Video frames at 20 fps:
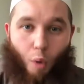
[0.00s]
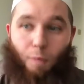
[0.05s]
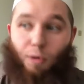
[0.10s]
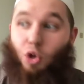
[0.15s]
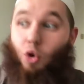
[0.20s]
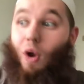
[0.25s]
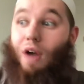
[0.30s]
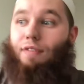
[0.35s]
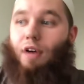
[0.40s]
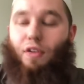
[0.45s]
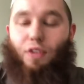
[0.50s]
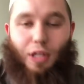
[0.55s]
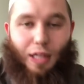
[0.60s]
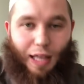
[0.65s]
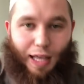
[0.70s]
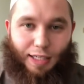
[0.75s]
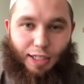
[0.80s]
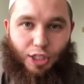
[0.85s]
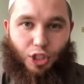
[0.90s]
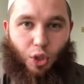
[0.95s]
homework, you have other
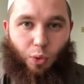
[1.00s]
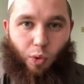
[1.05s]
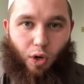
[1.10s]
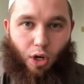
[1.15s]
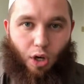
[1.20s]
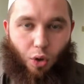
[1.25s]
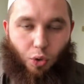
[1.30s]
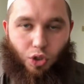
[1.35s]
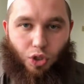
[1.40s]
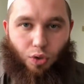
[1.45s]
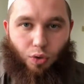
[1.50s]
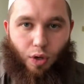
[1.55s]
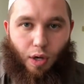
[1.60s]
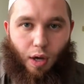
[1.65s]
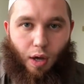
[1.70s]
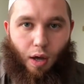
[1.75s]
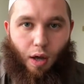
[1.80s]
places you want to go to.